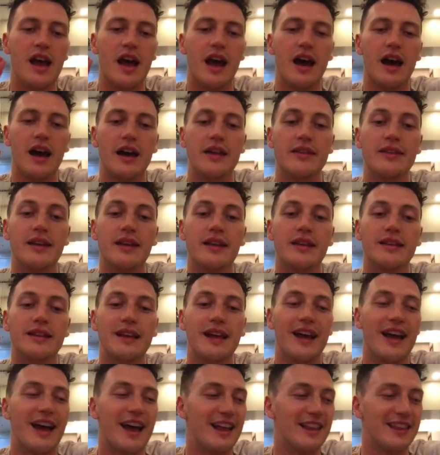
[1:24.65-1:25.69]
that
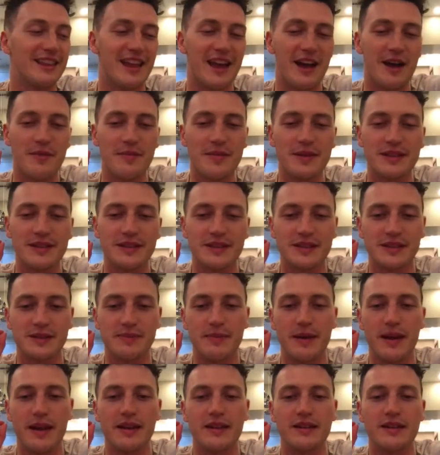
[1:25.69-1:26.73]
allow me to
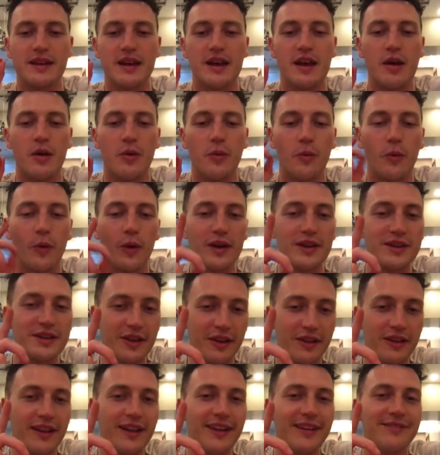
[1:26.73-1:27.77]
spend
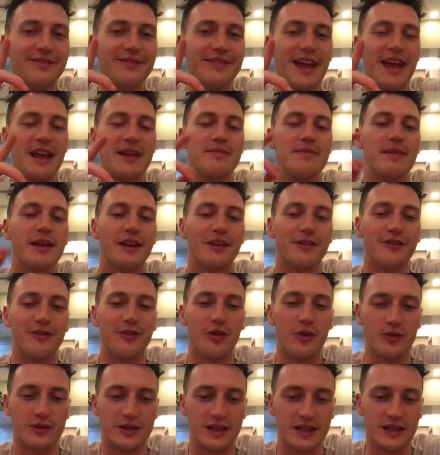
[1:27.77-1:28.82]
$1 and make
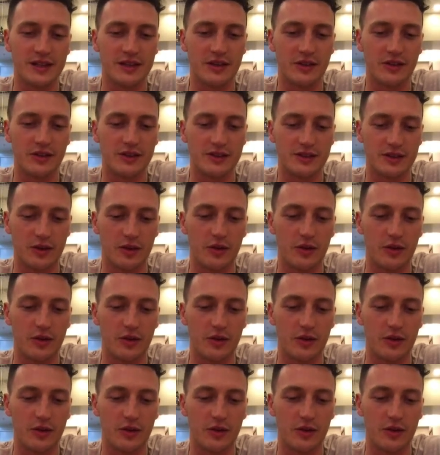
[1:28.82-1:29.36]
$14,